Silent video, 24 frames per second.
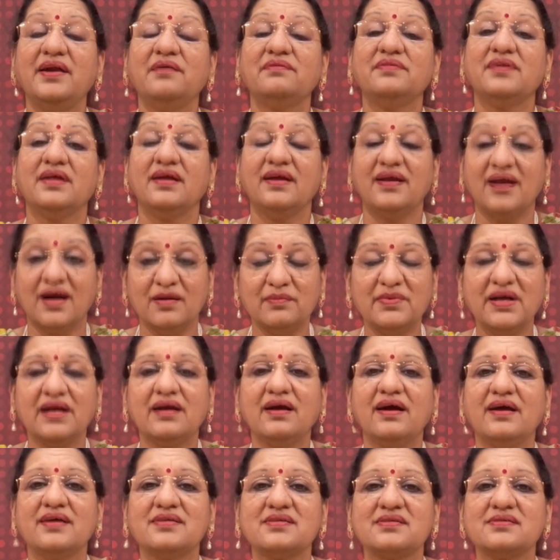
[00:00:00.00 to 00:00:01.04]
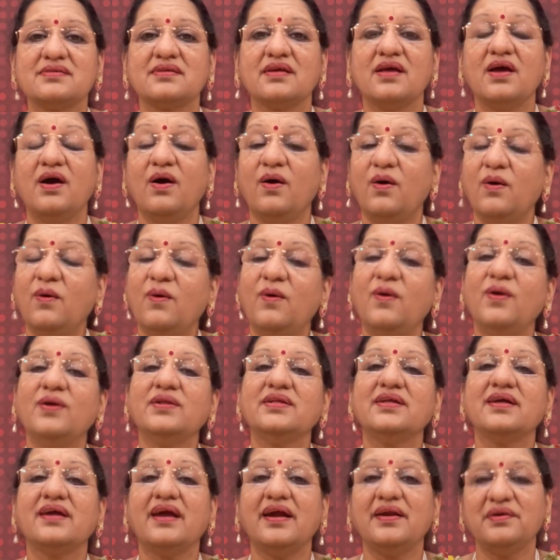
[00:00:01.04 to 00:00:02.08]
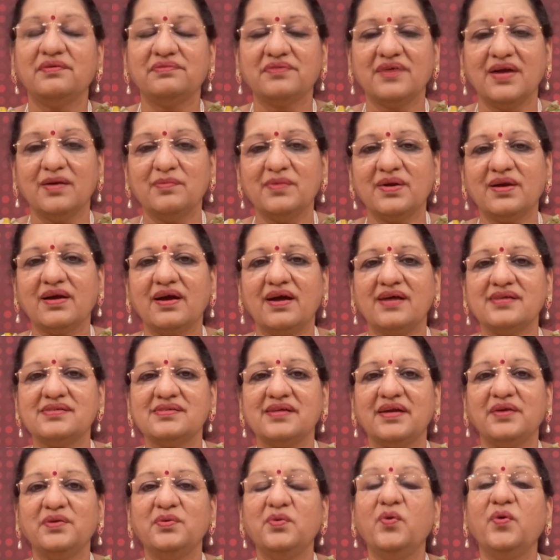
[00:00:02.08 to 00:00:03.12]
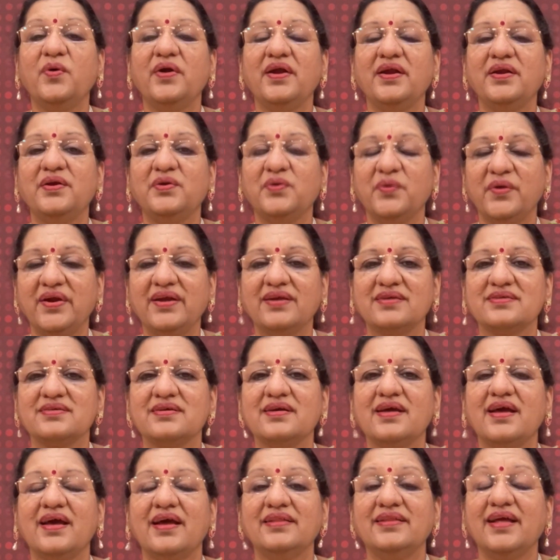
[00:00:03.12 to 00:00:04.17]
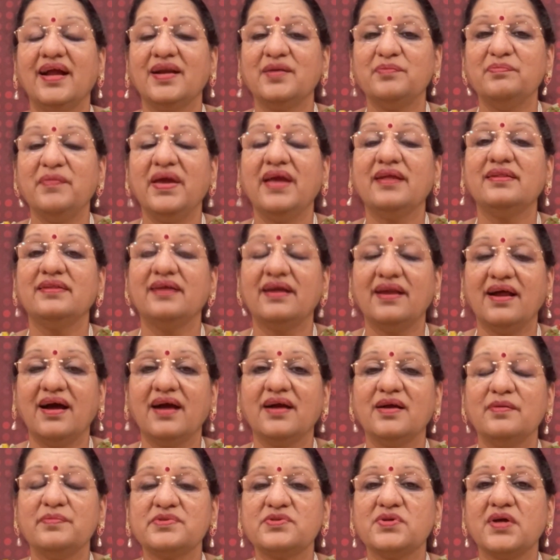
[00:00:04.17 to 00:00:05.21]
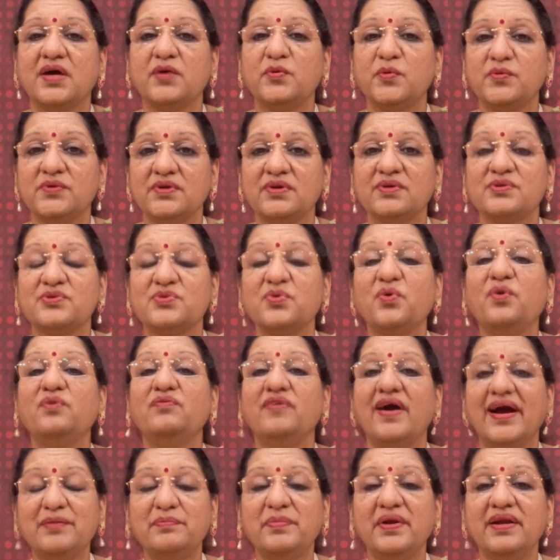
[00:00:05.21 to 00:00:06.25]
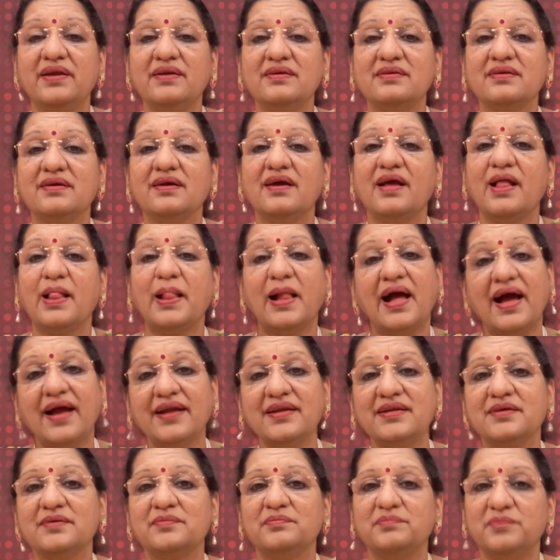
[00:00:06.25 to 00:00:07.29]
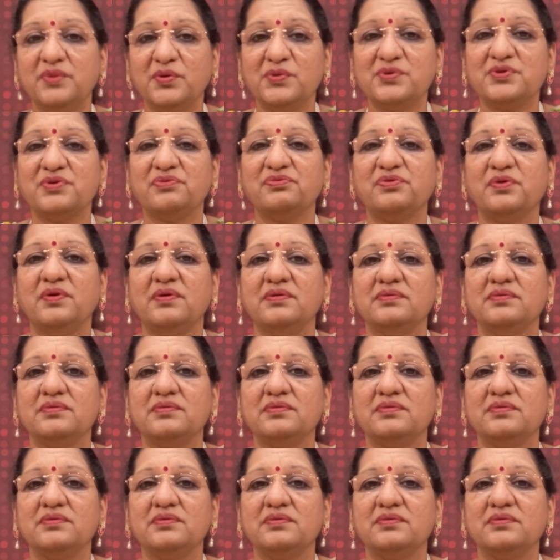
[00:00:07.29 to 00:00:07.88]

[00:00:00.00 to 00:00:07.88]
of the gamakas, all the kind of gamakas that go into it that make the ragam sound so vibrant and beautiful.